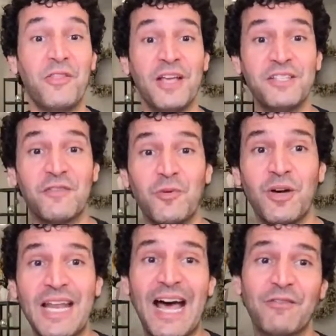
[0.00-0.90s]
Thanks,
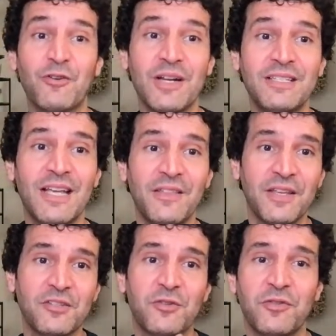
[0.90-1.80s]
everyone. Have a great day.
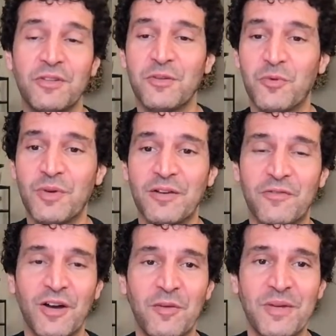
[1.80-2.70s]
Thanks to Maria
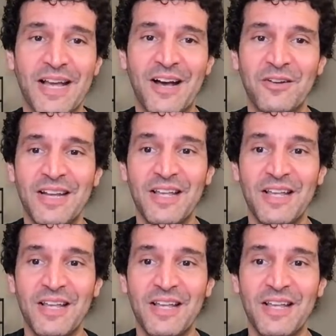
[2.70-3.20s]
for helping out.